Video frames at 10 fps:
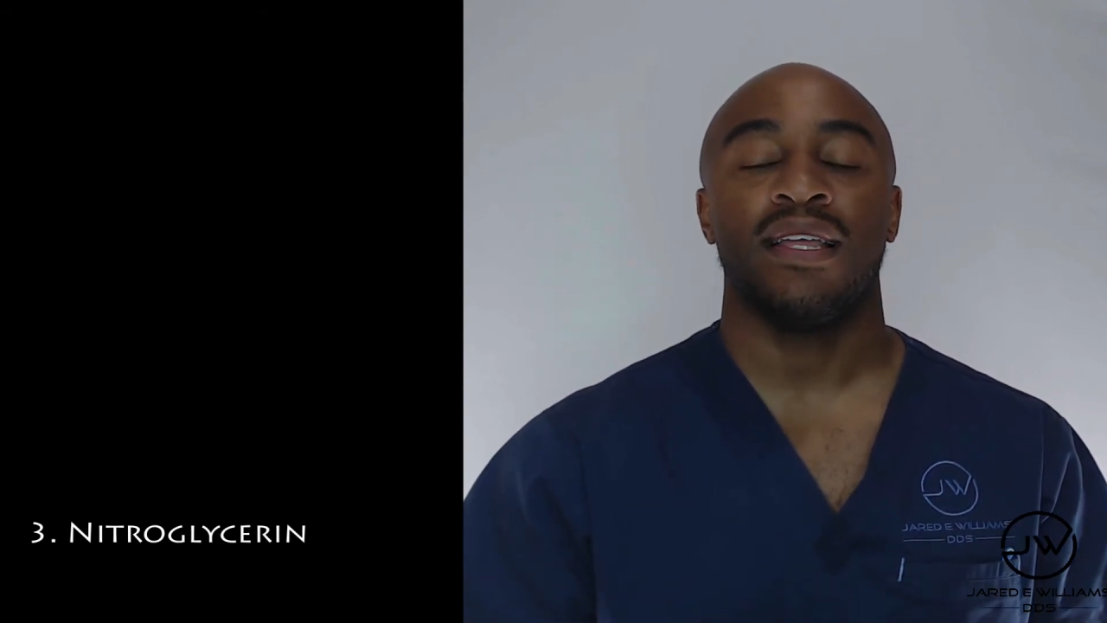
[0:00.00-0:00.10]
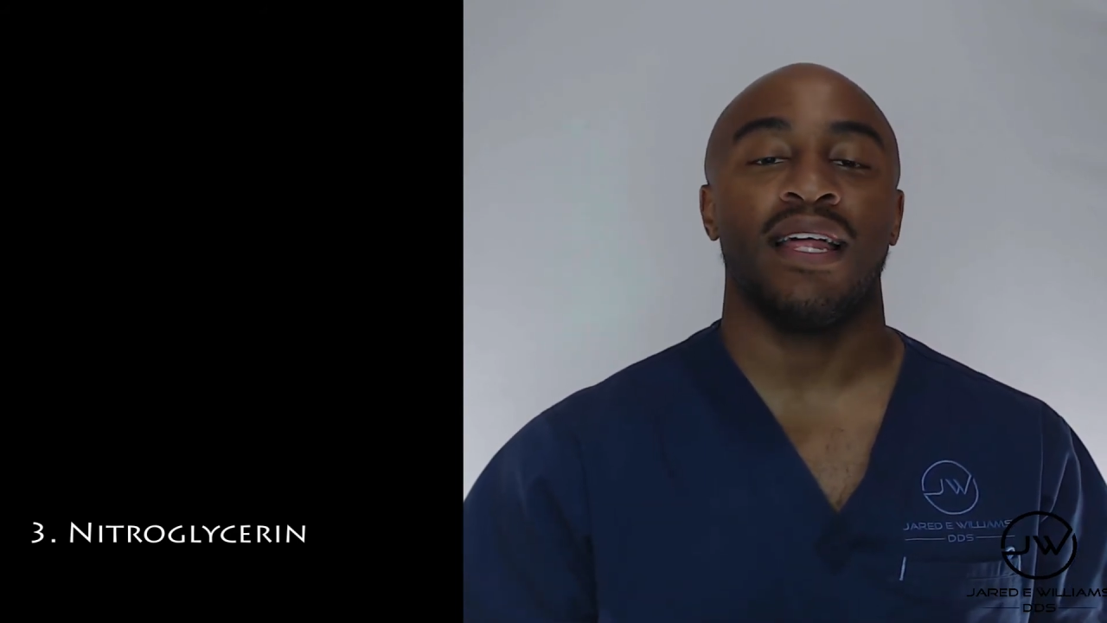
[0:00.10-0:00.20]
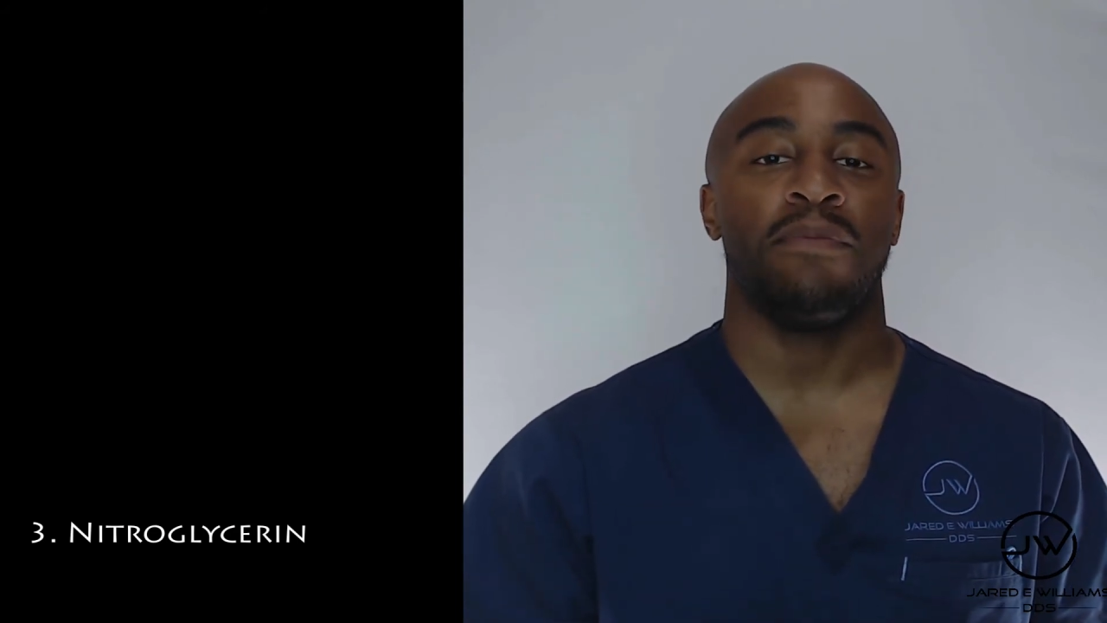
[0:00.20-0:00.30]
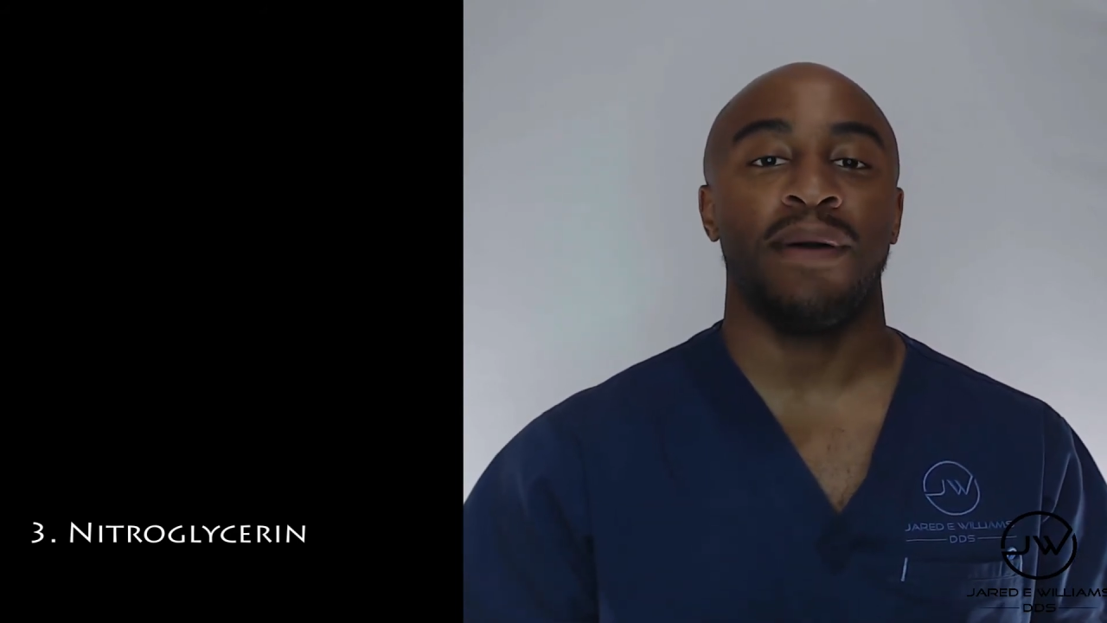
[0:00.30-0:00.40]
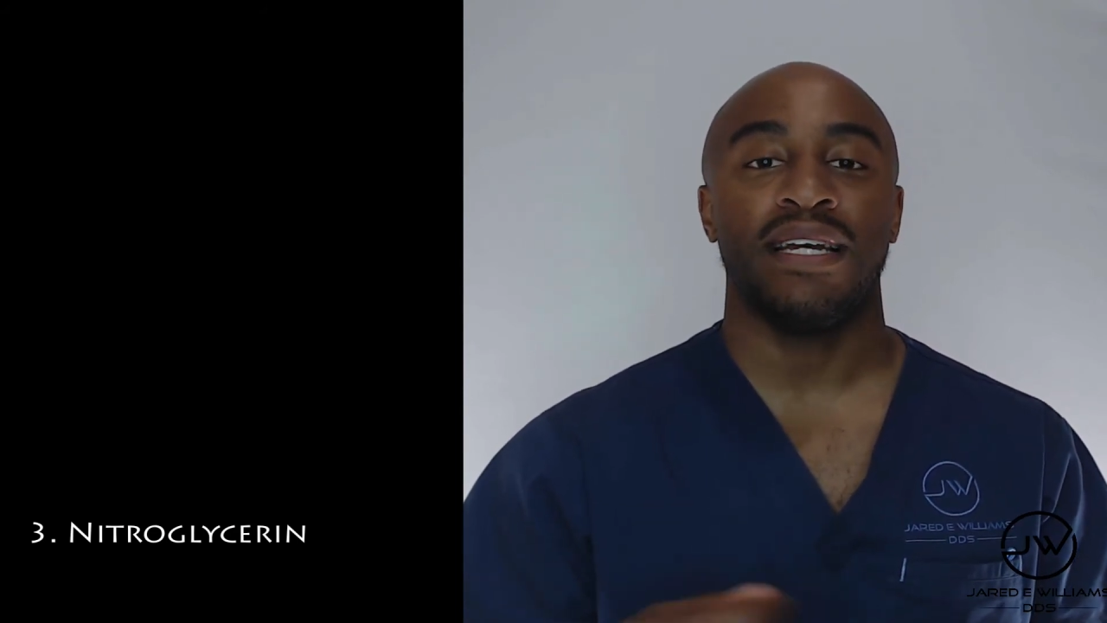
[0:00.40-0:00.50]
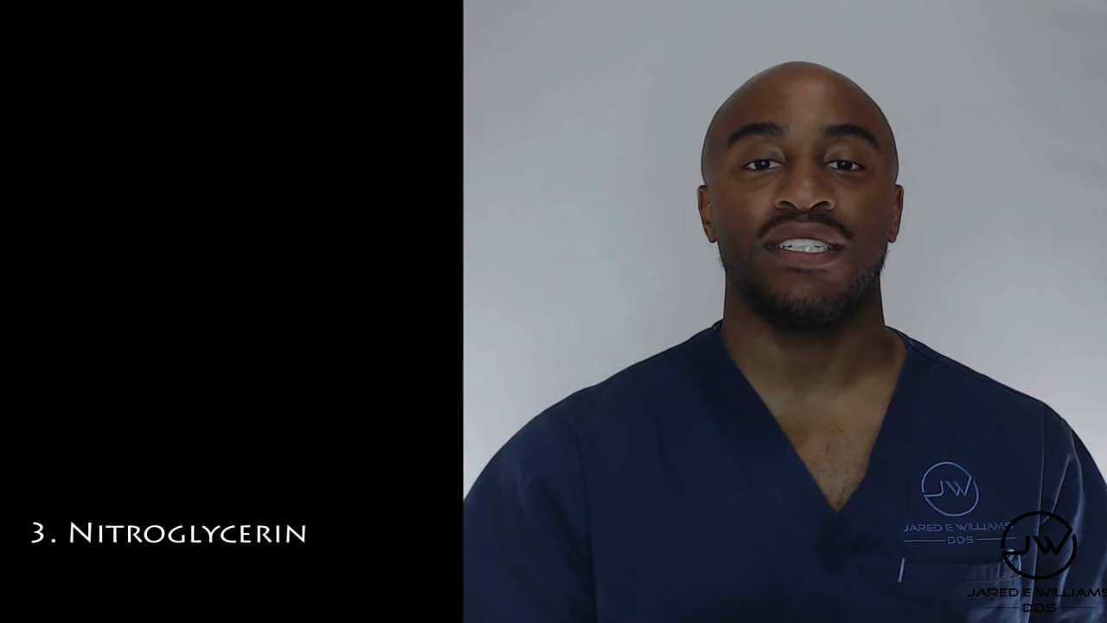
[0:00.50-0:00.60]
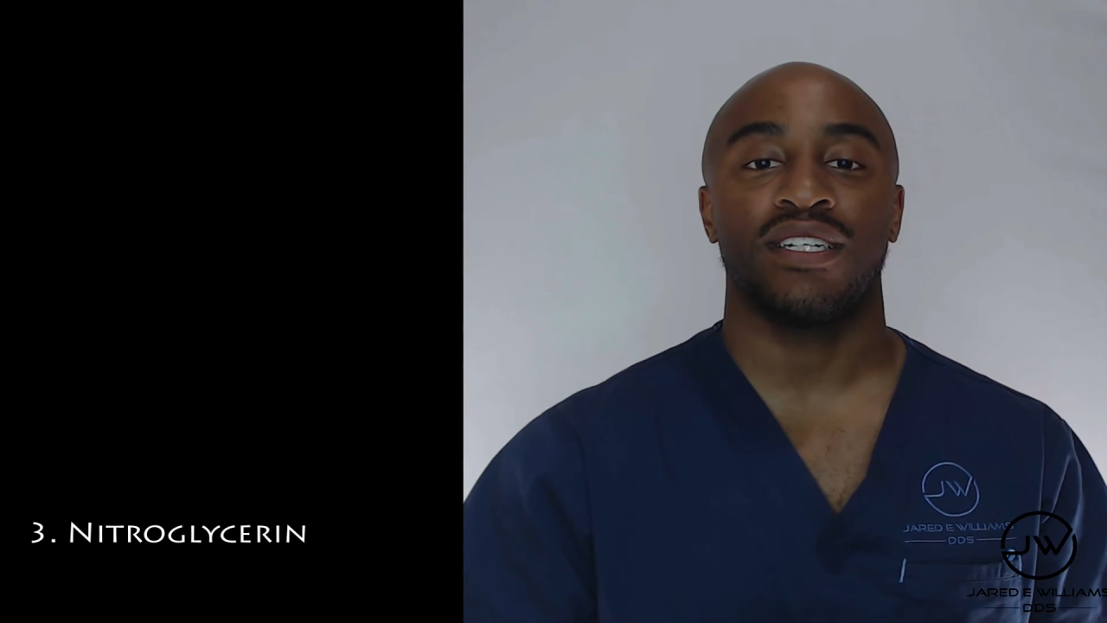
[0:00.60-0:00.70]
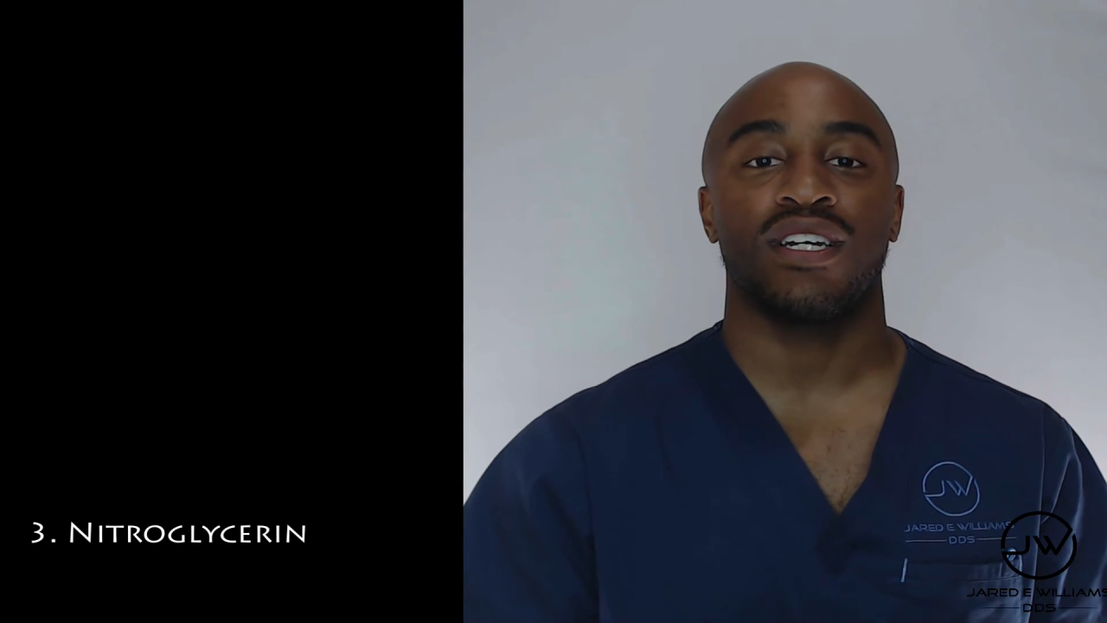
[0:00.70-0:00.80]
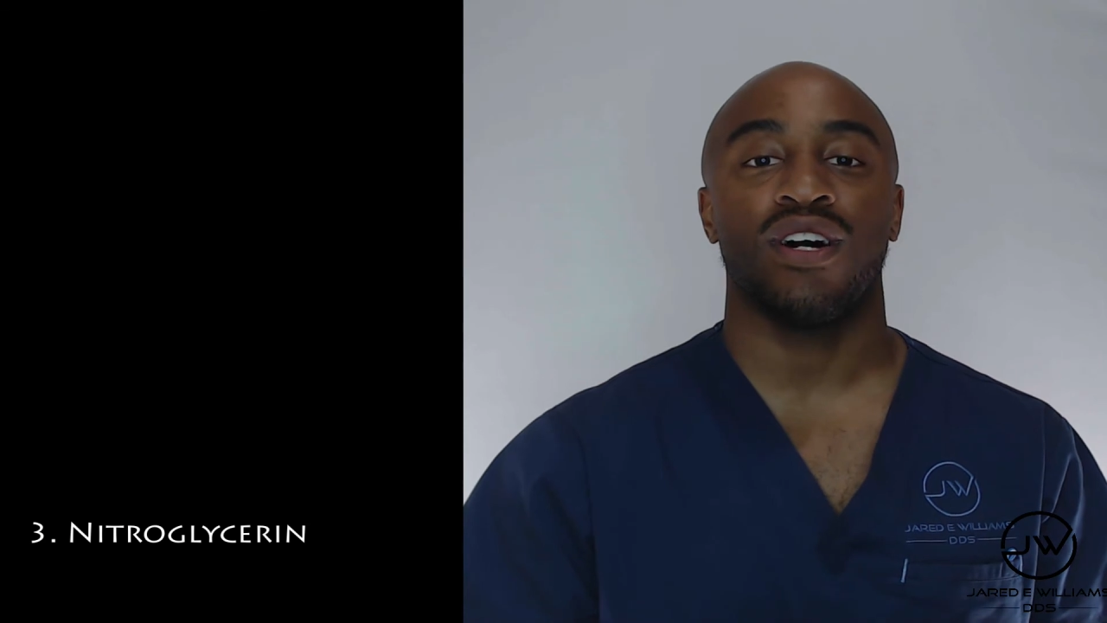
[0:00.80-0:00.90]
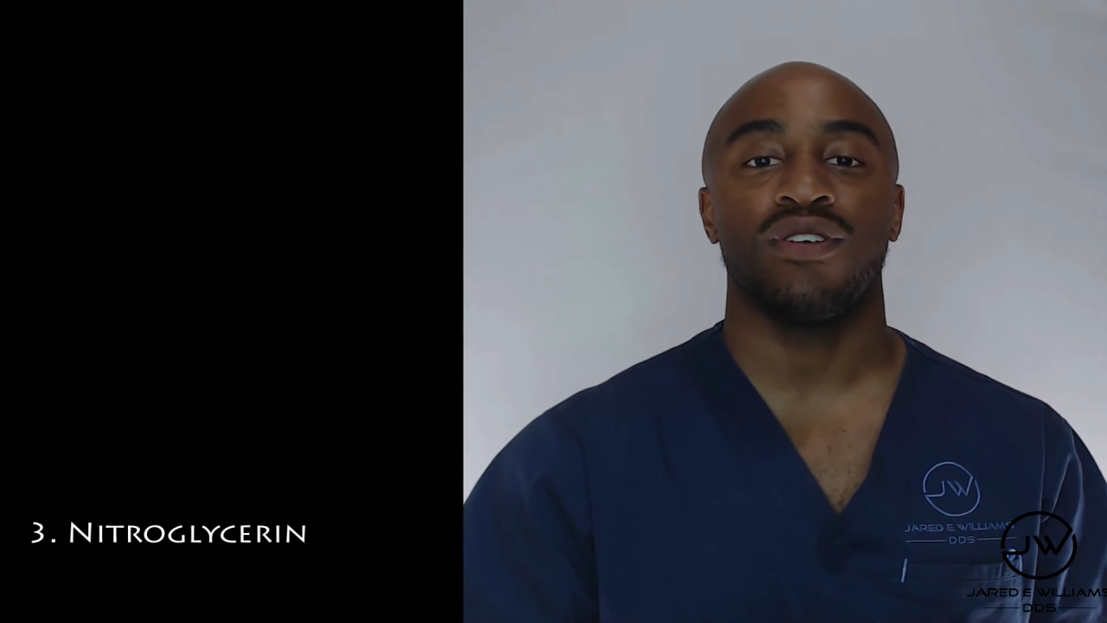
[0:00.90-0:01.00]
that a
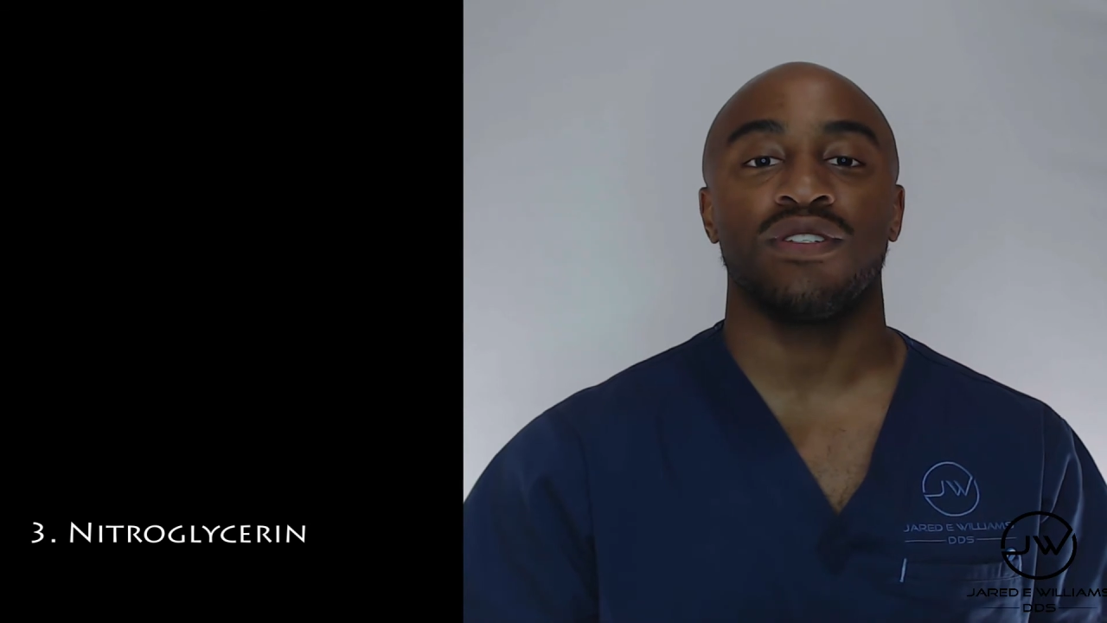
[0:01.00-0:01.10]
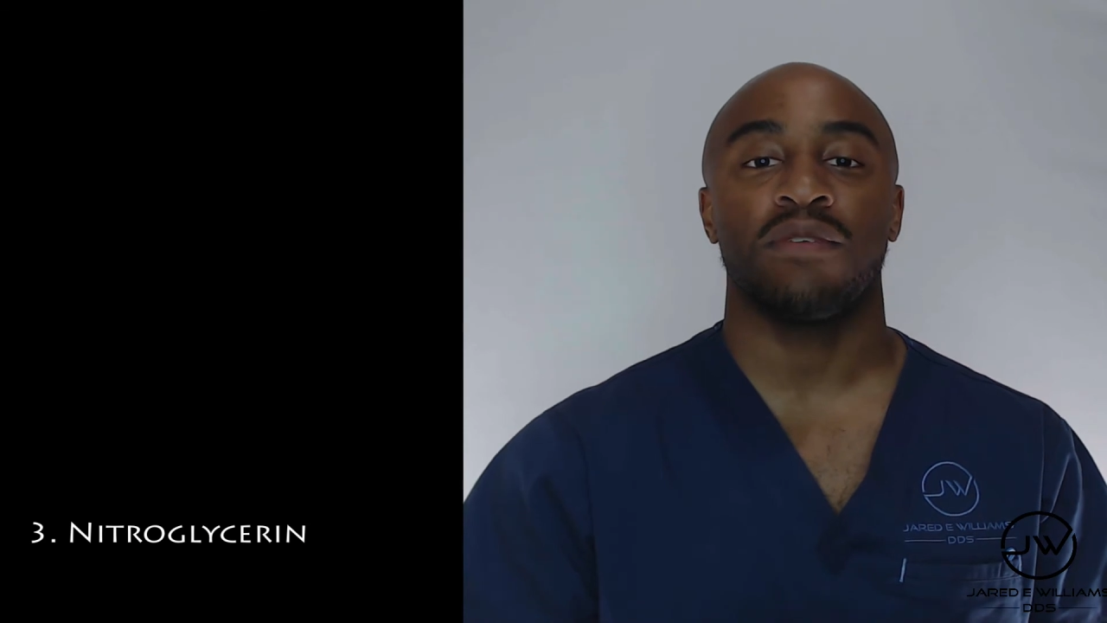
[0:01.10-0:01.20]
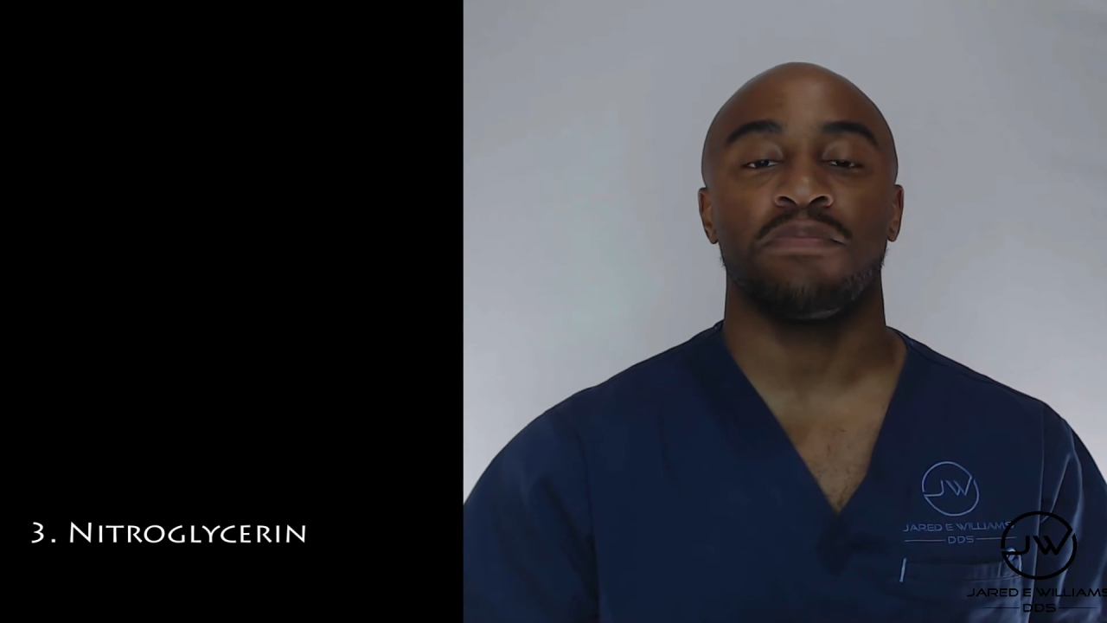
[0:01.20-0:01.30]
patient goes and